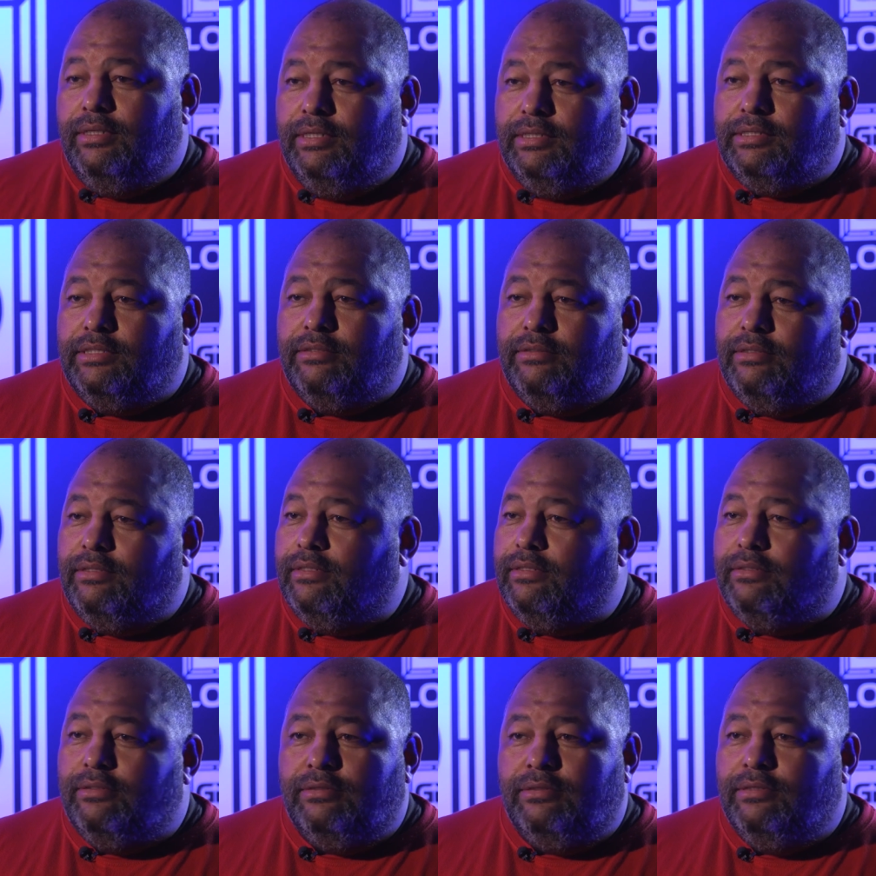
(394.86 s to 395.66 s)
I said,
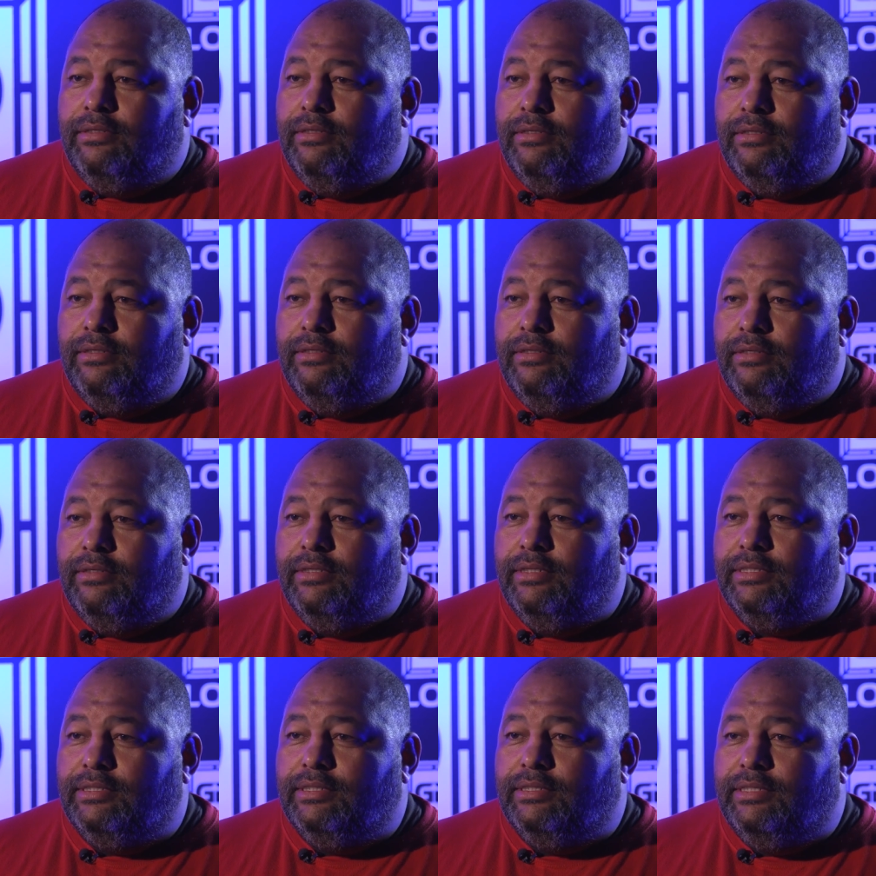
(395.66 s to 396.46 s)
well,
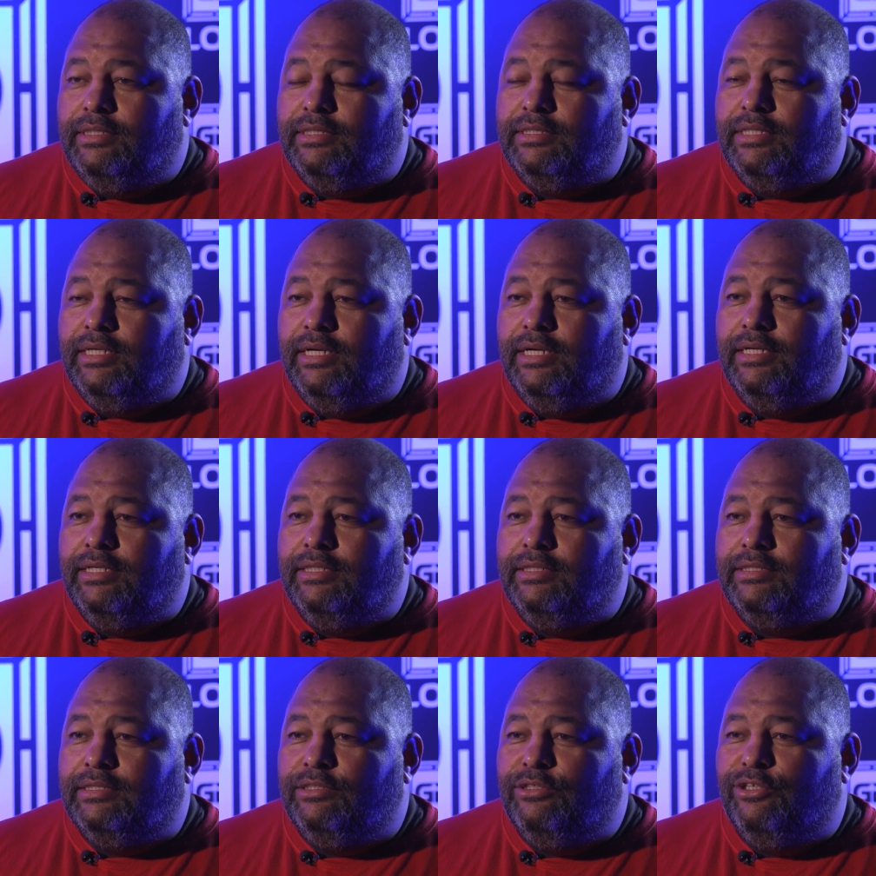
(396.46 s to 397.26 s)
listen, this guy
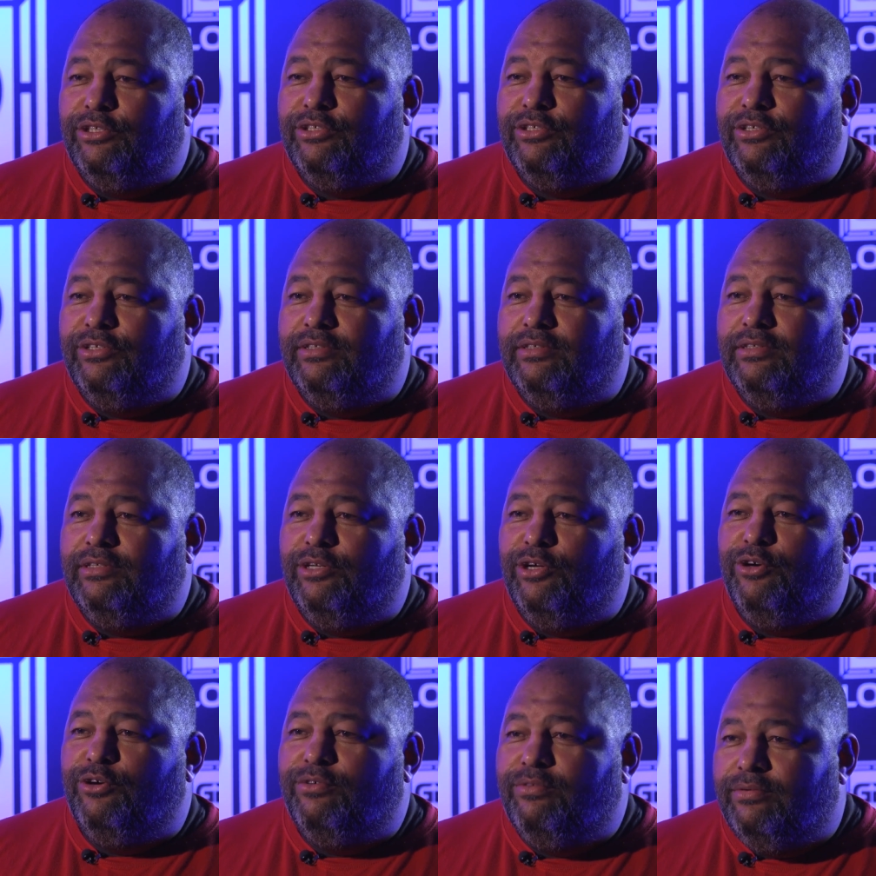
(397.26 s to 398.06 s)
is not going to
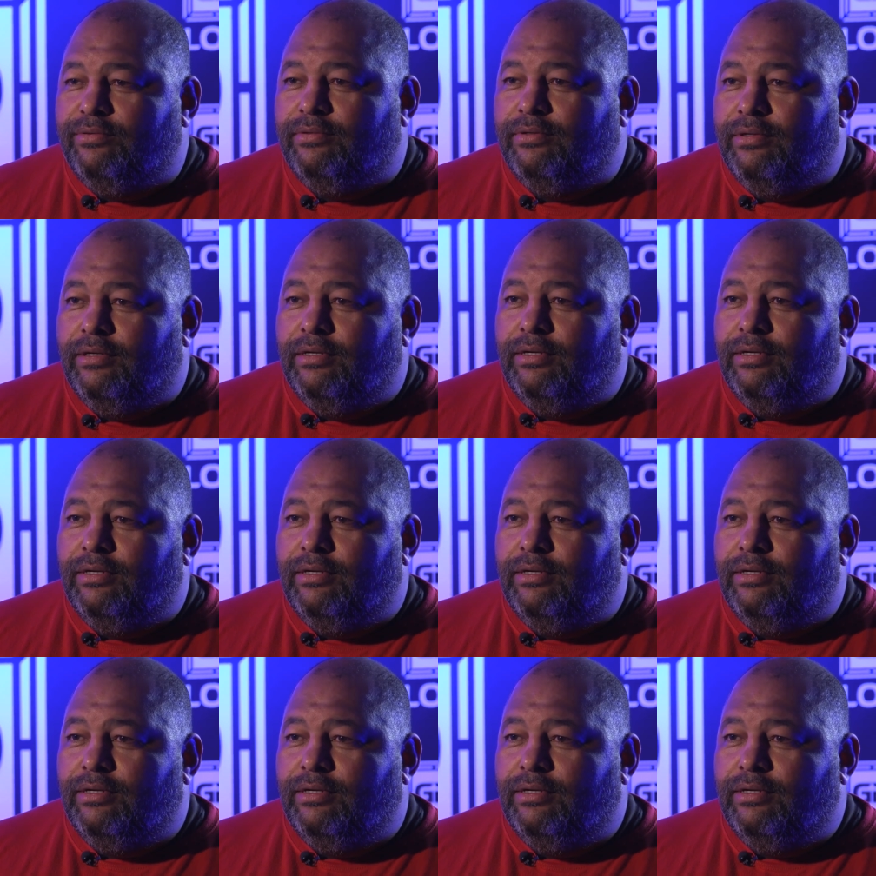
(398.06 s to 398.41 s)
know